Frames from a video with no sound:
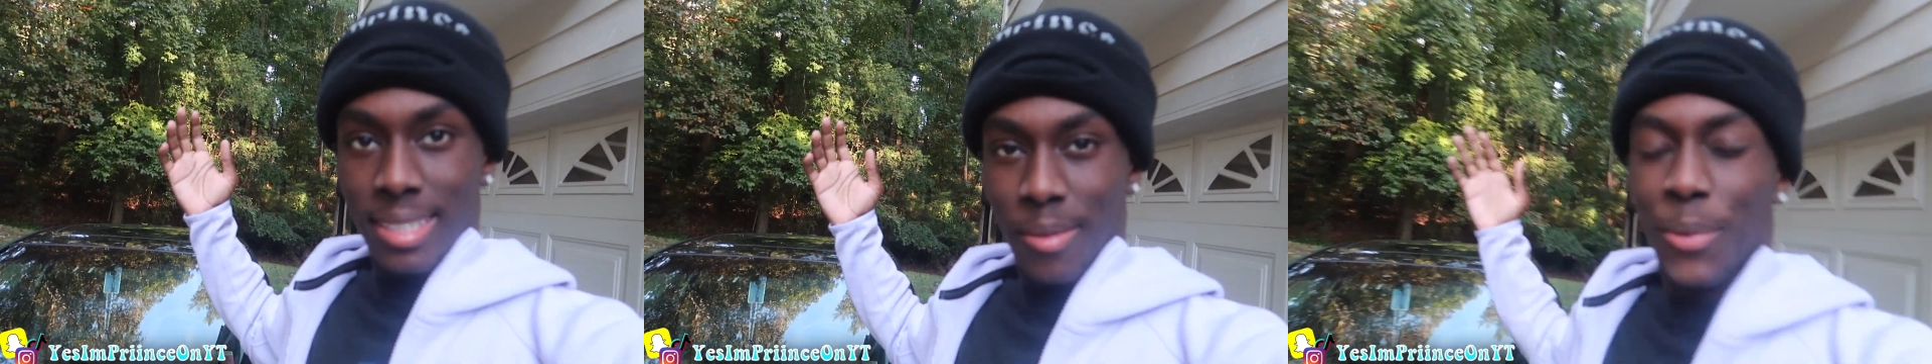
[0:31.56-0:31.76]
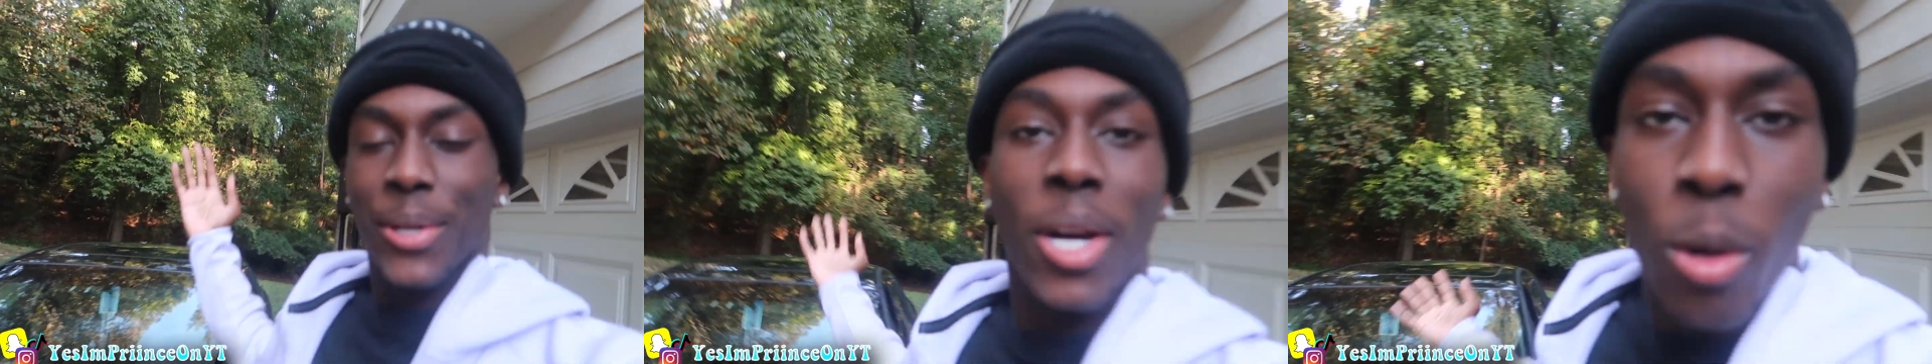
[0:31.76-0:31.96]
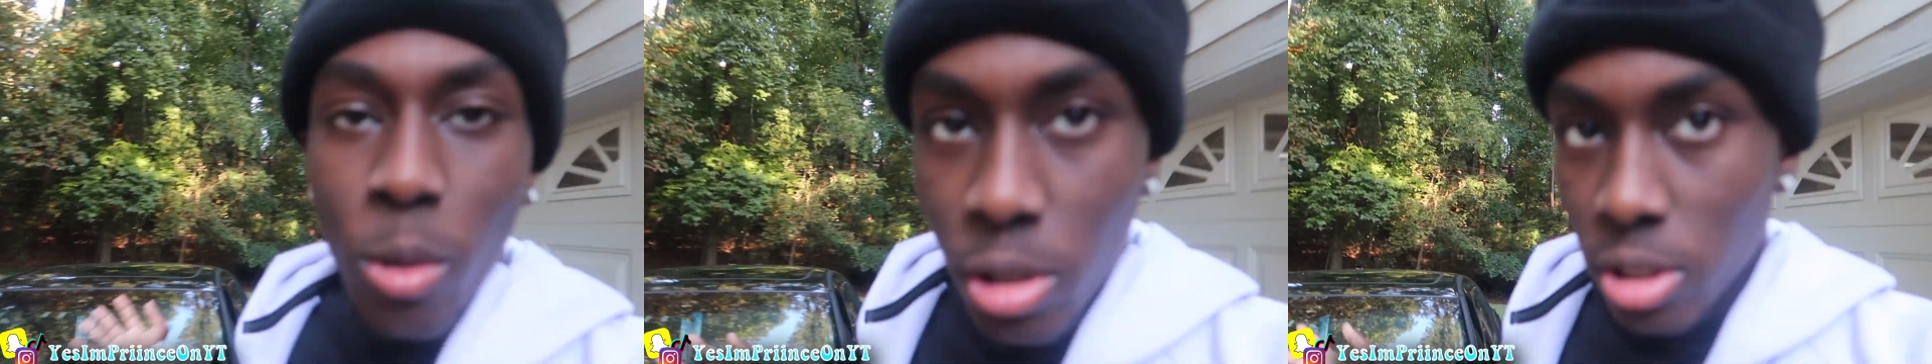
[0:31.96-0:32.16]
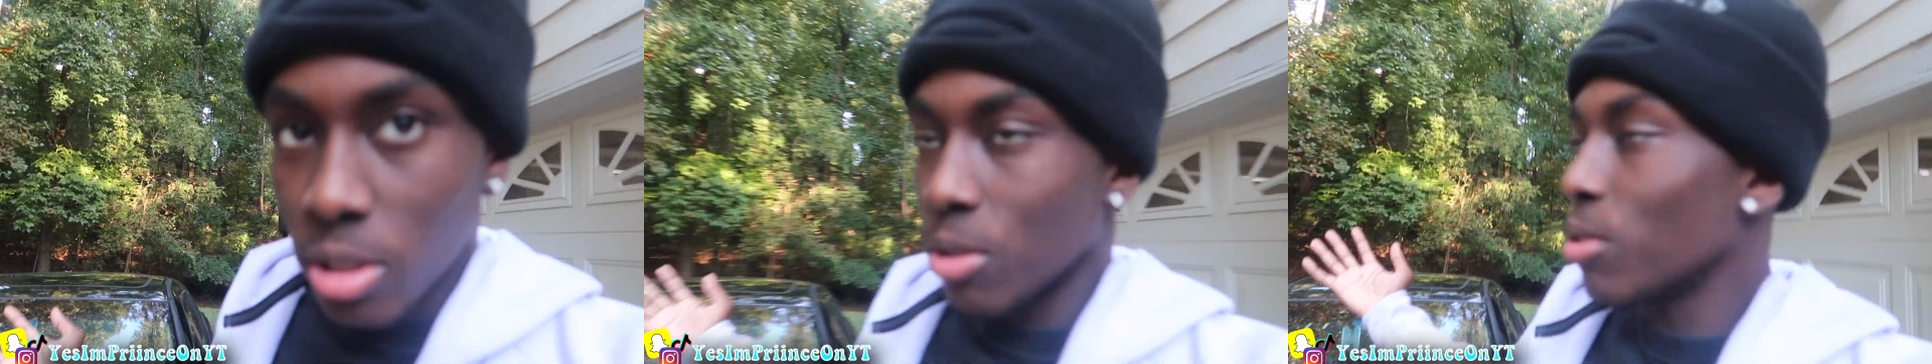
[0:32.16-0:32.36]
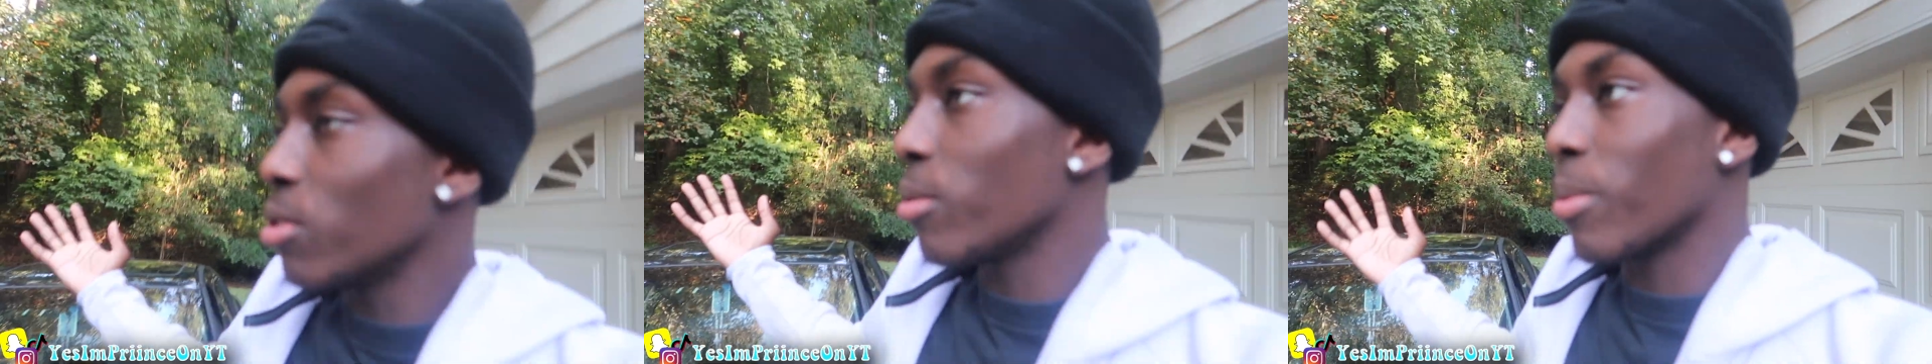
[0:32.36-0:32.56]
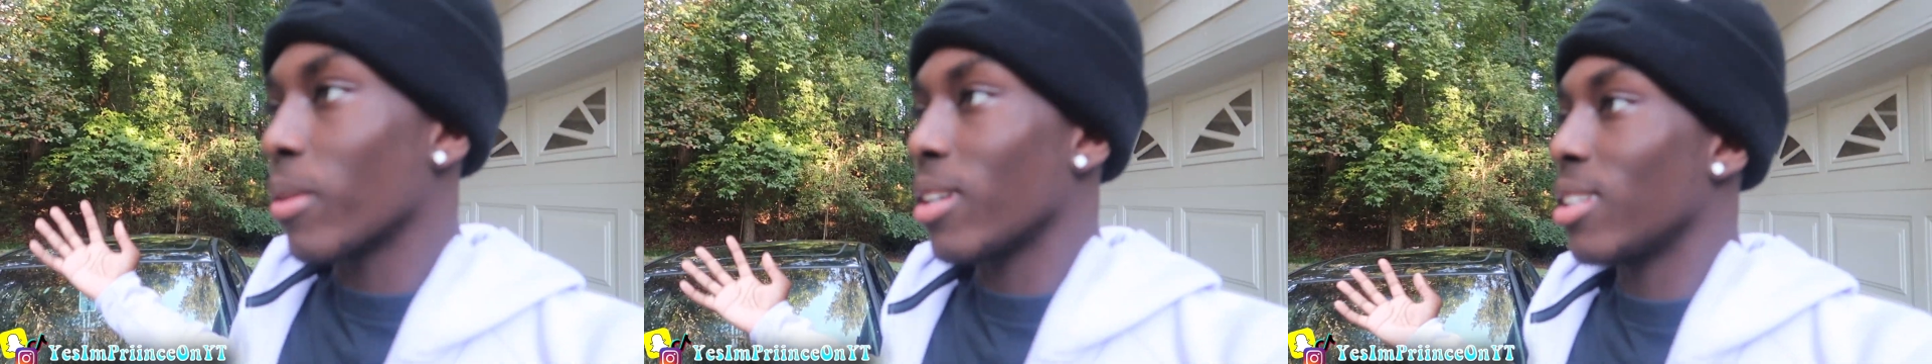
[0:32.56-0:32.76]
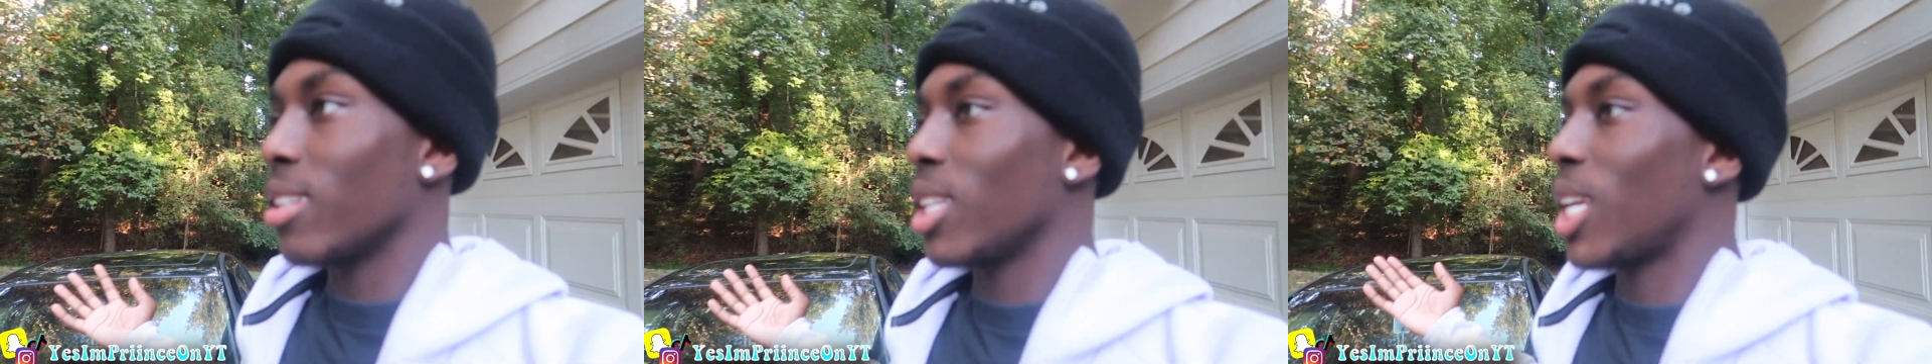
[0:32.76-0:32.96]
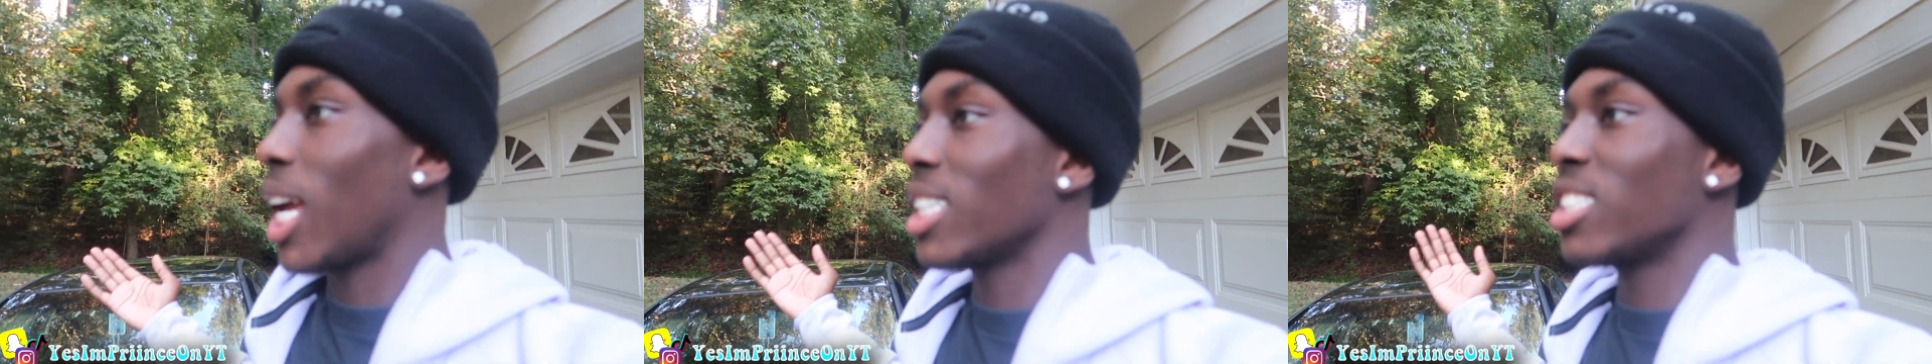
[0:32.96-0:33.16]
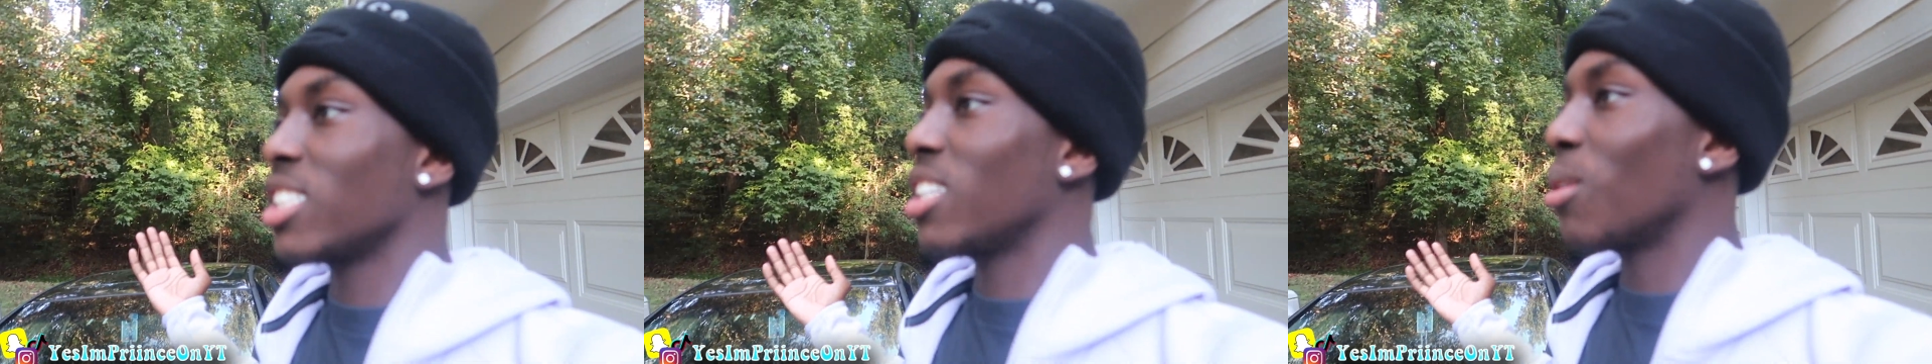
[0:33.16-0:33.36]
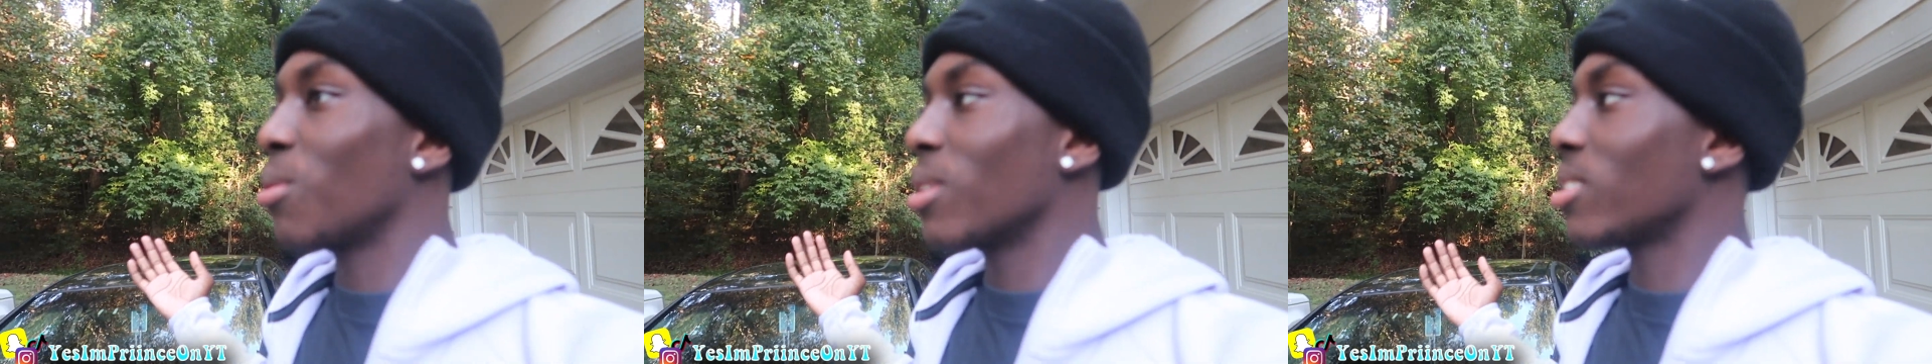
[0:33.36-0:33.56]
we going to school, bro. Y'all
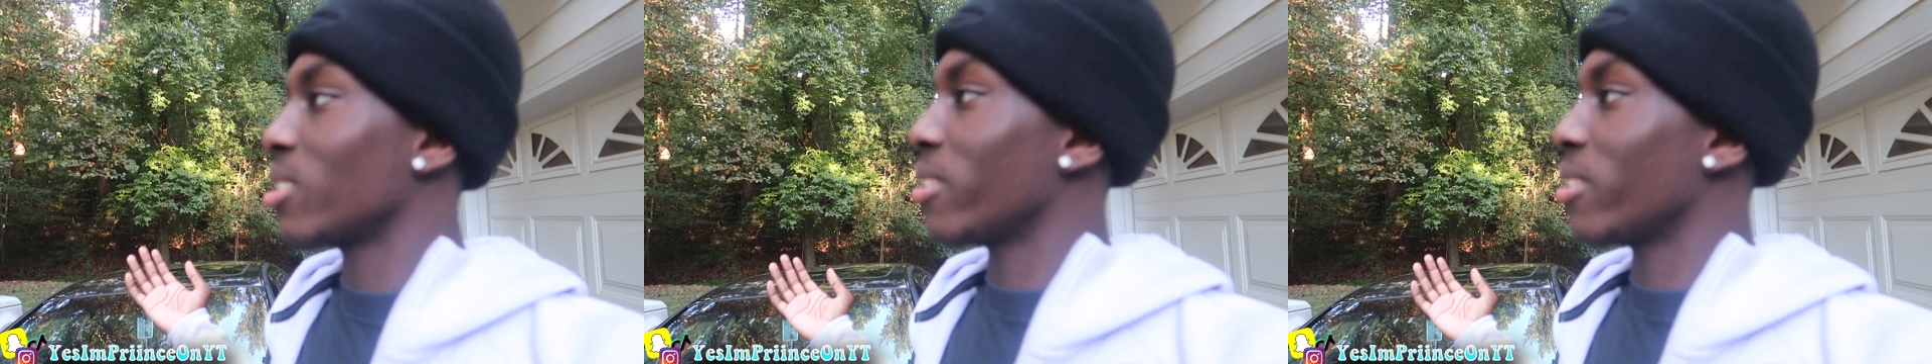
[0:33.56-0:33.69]
should know this